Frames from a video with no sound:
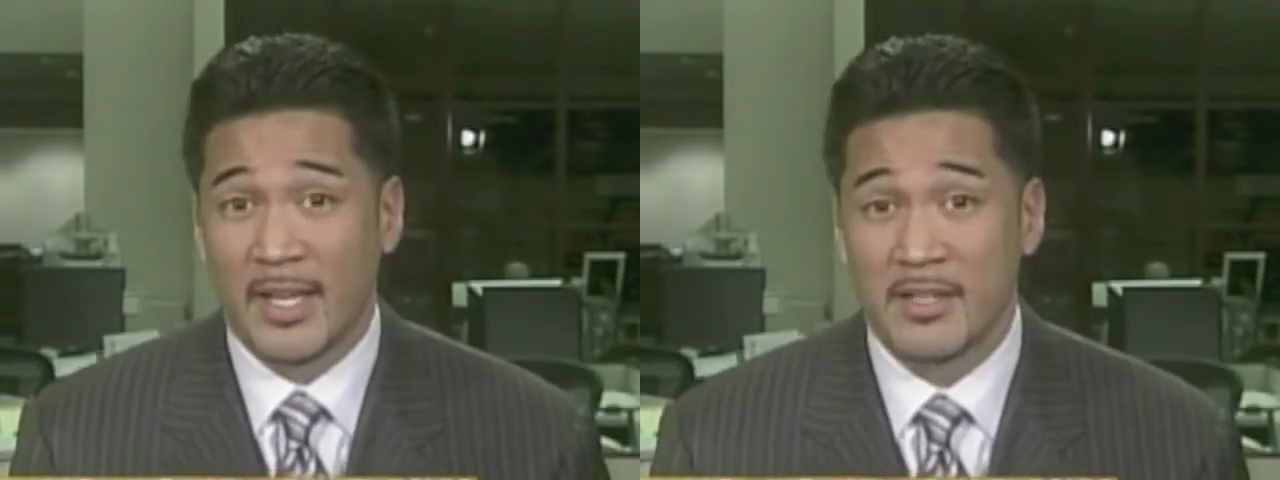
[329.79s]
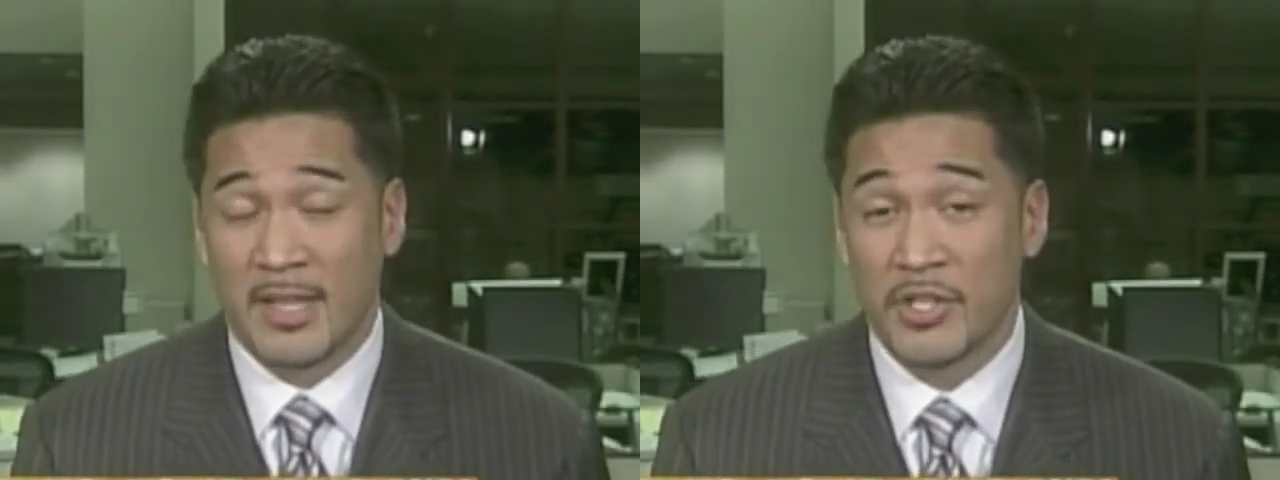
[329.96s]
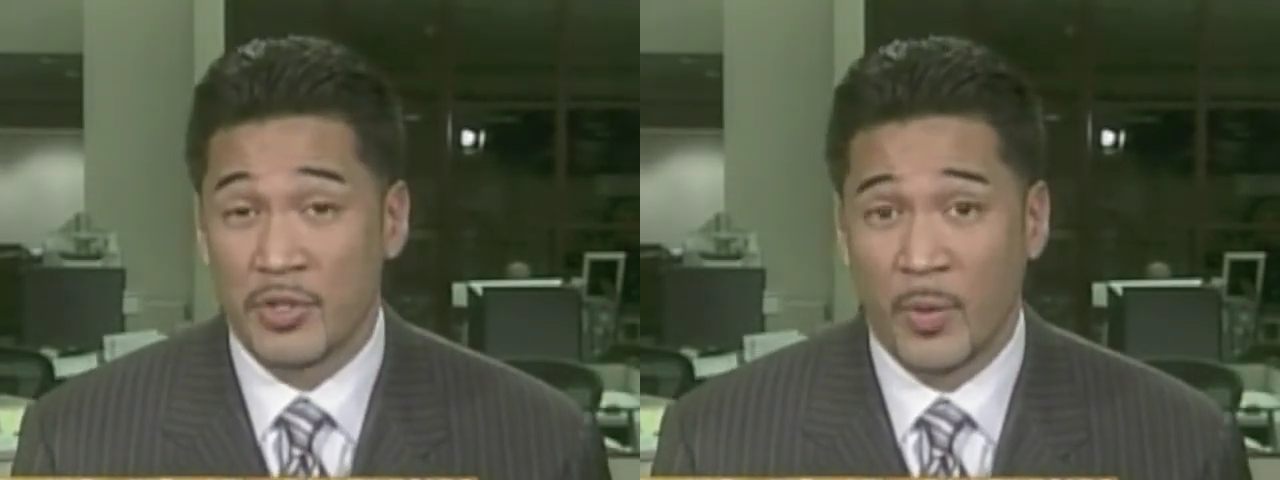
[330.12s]
then
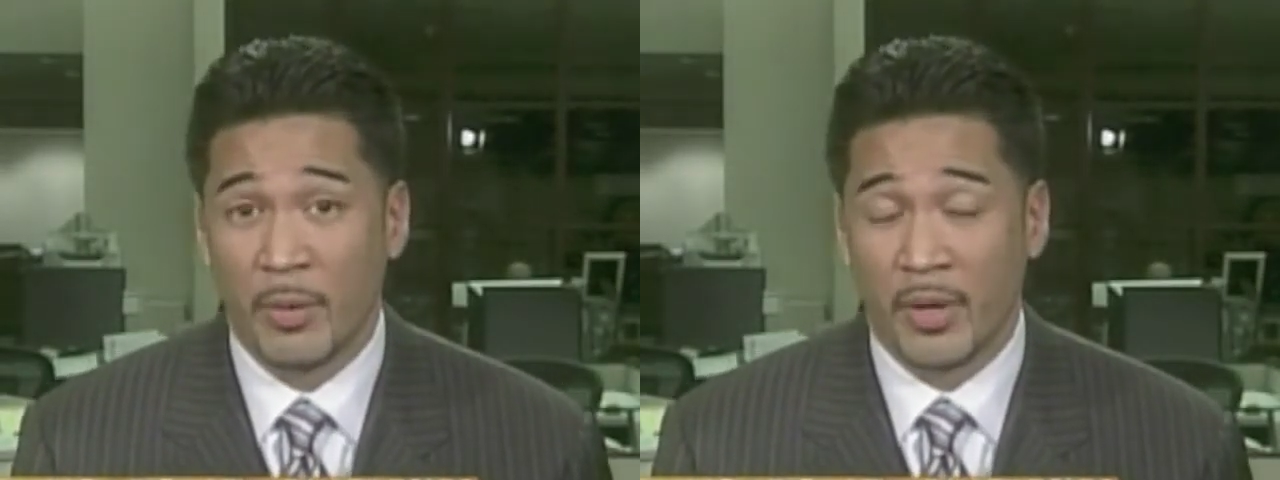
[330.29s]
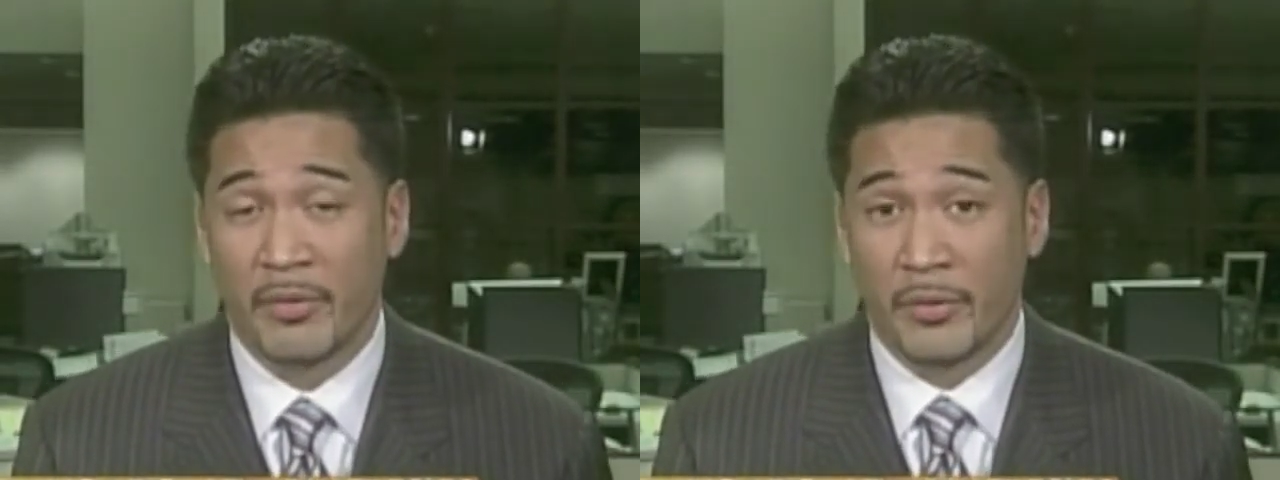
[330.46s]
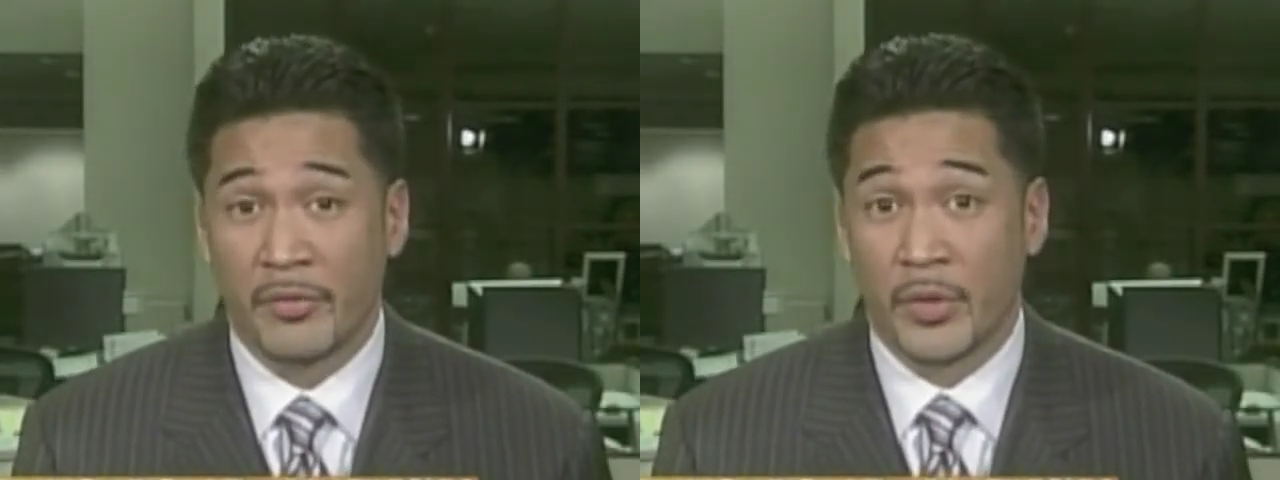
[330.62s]
that's a great
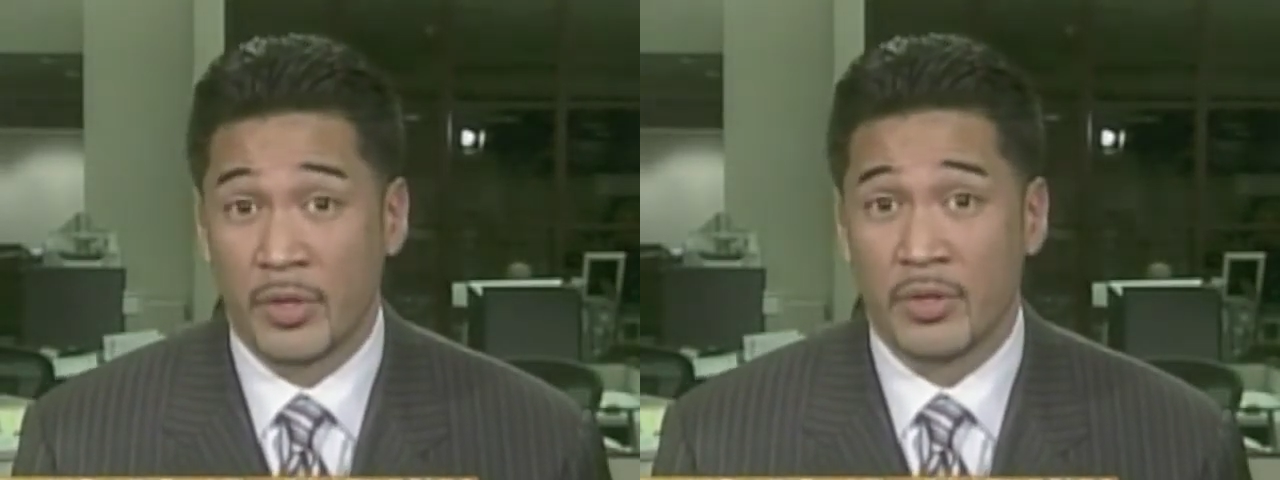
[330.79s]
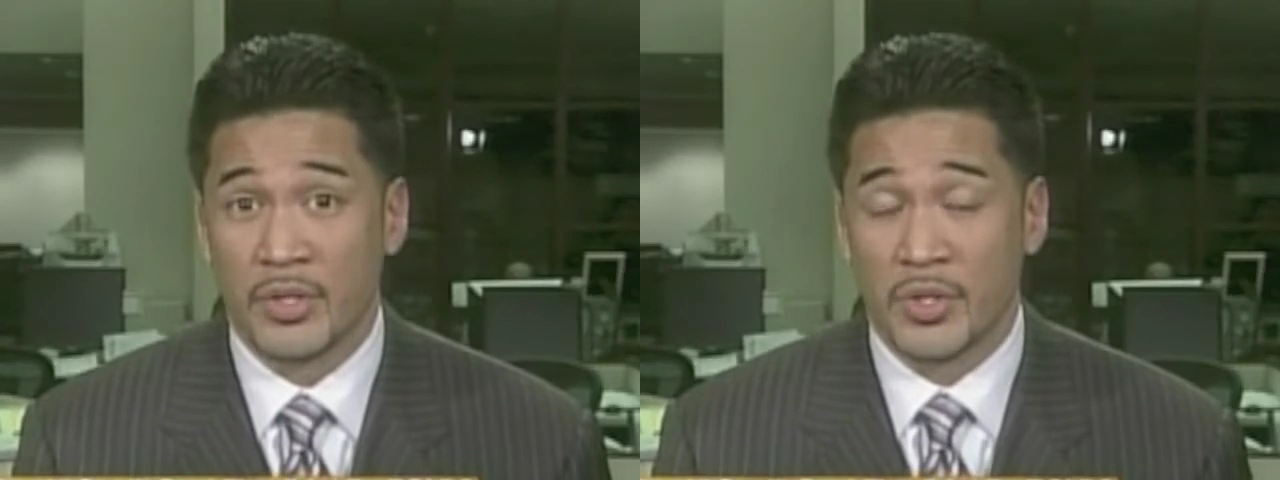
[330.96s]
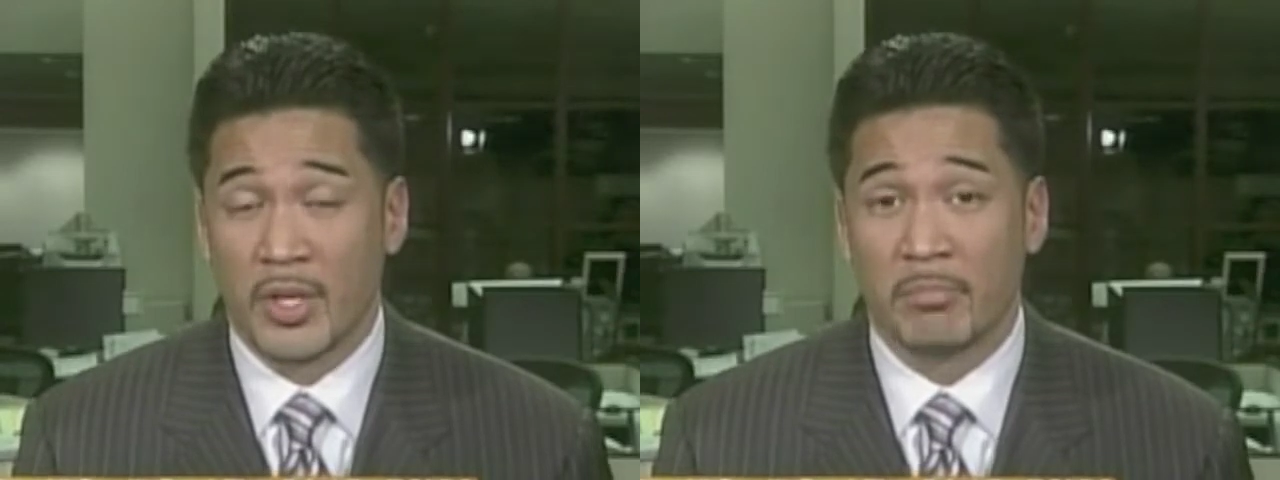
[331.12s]
way for you
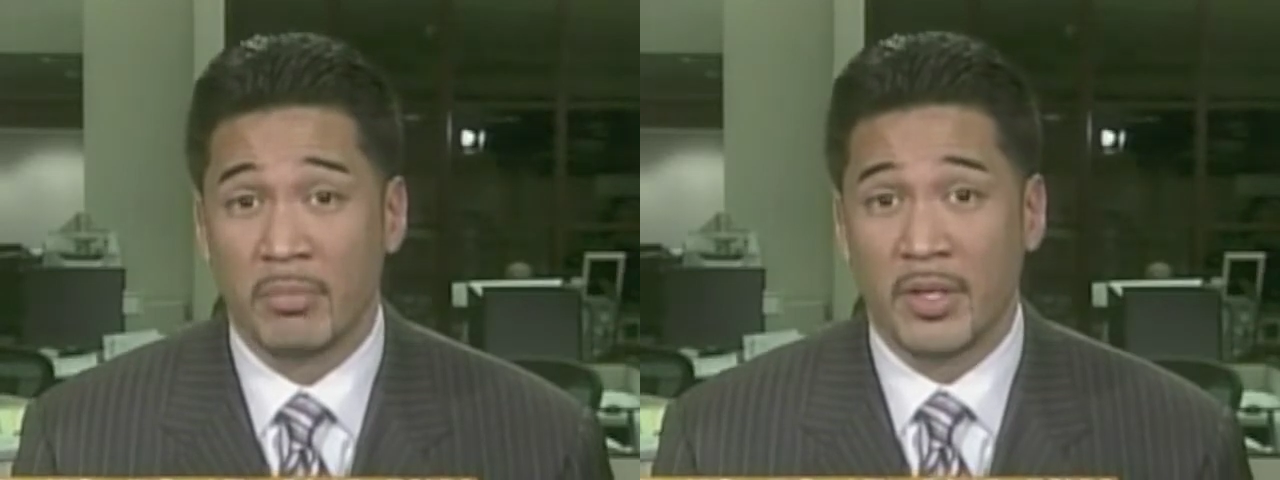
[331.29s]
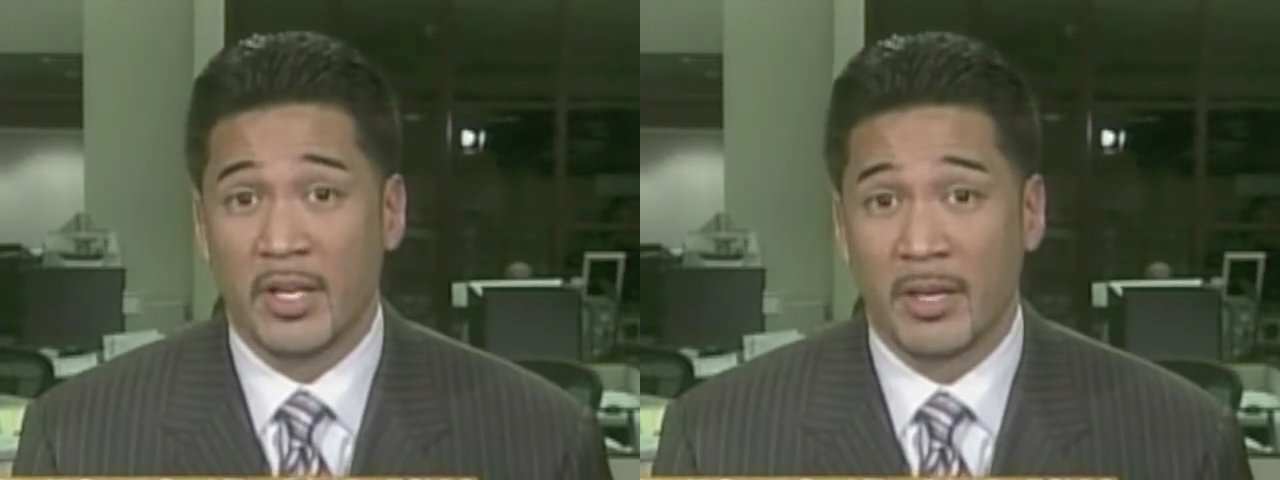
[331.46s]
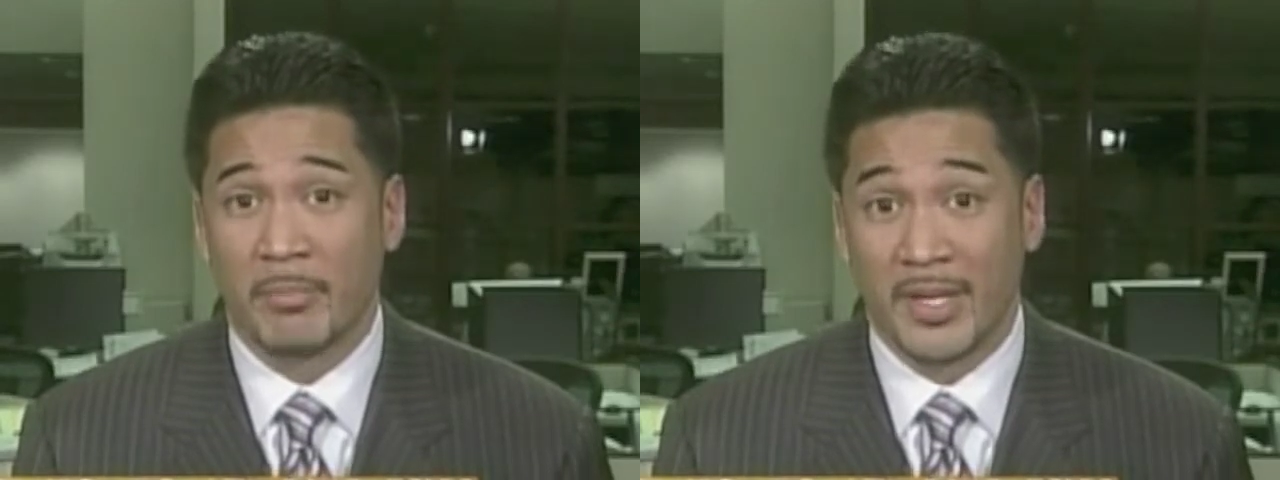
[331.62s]
to start
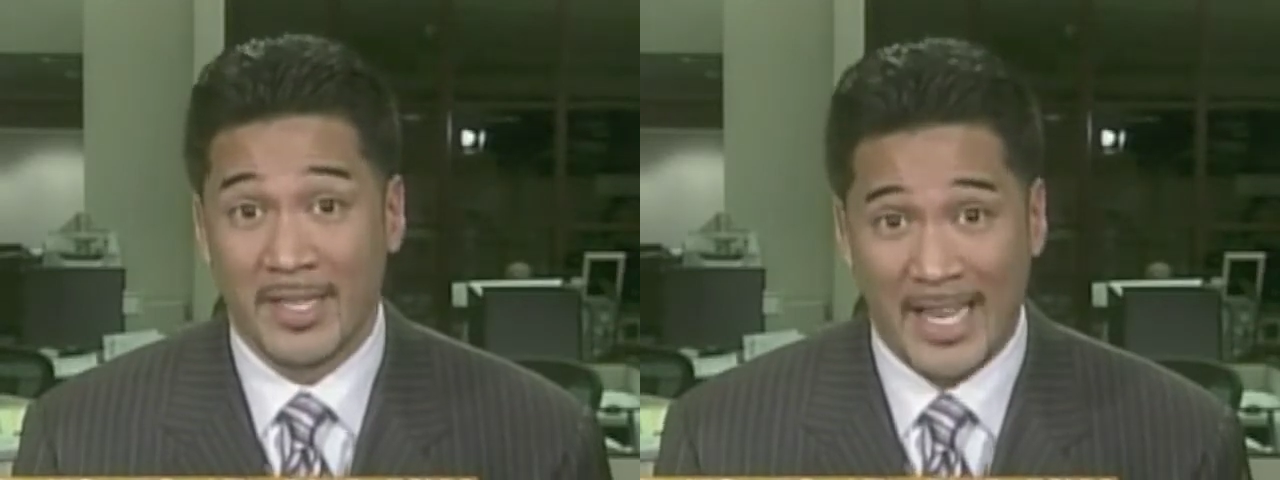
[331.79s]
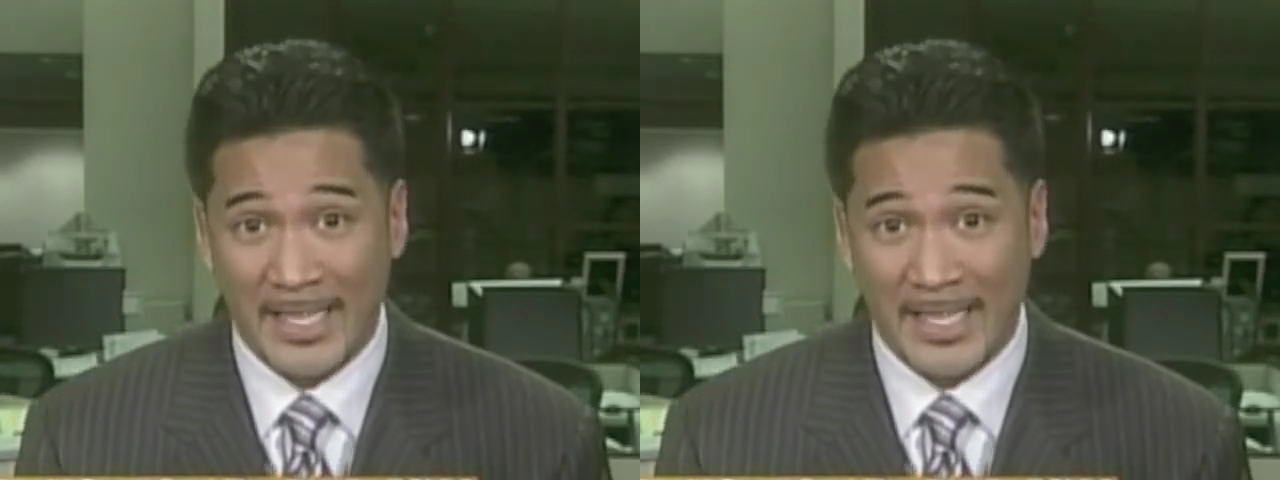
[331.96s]
building up a,